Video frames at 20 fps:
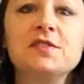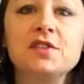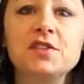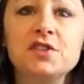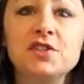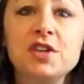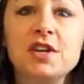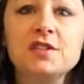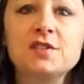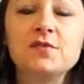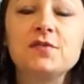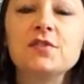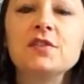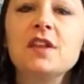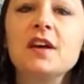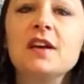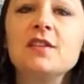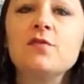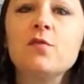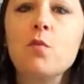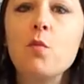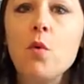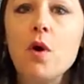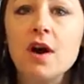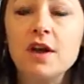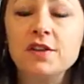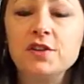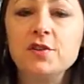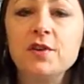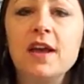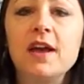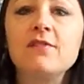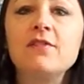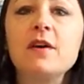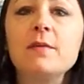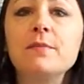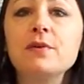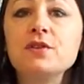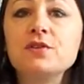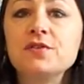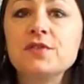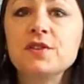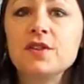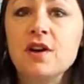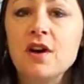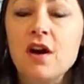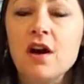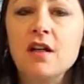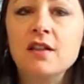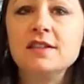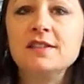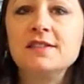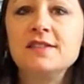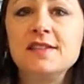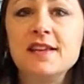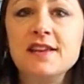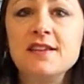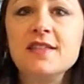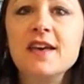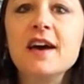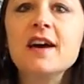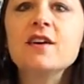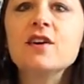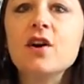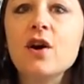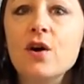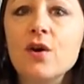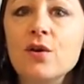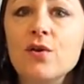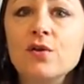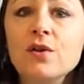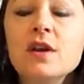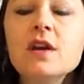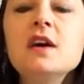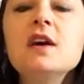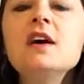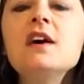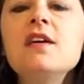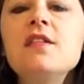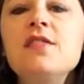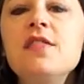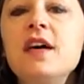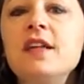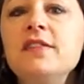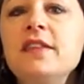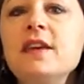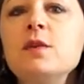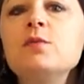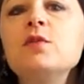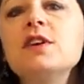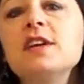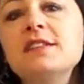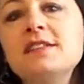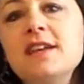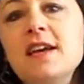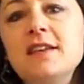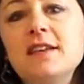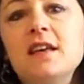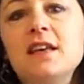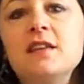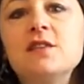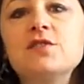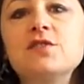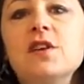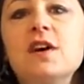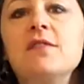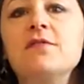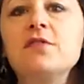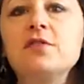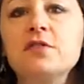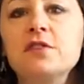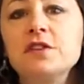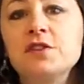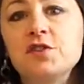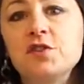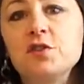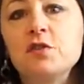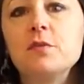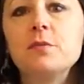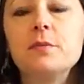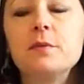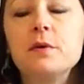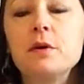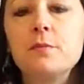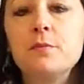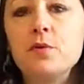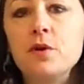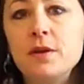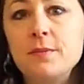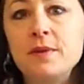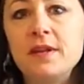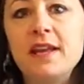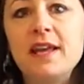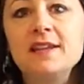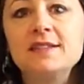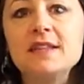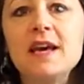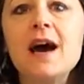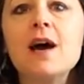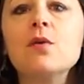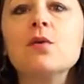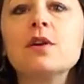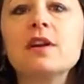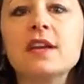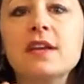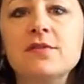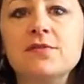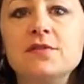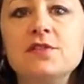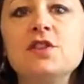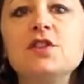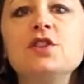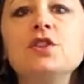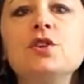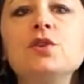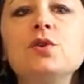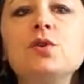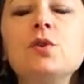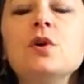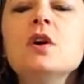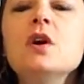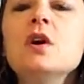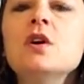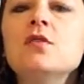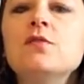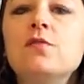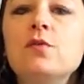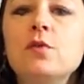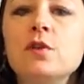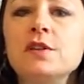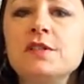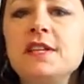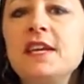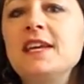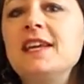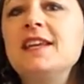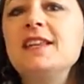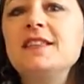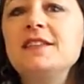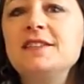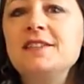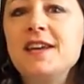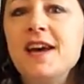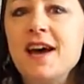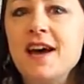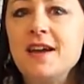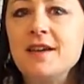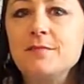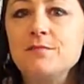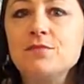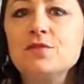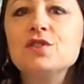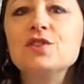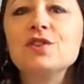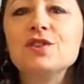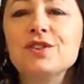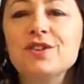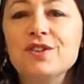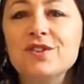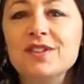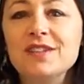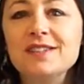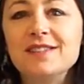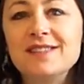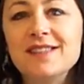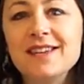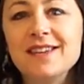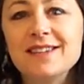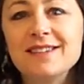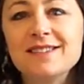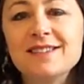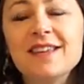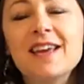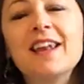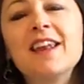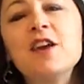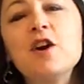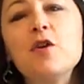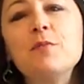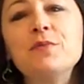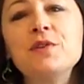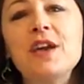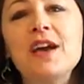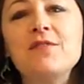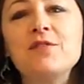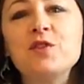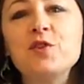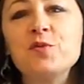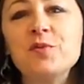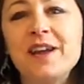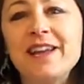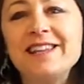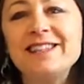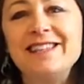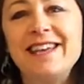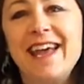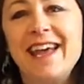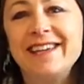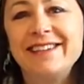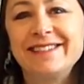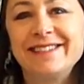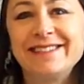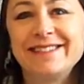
Adjust for Life 1, you have that person call and say that code, then they will get $10 off their initial appointment as our gift to you for taking the time to learn these things. And I hope you have a great day.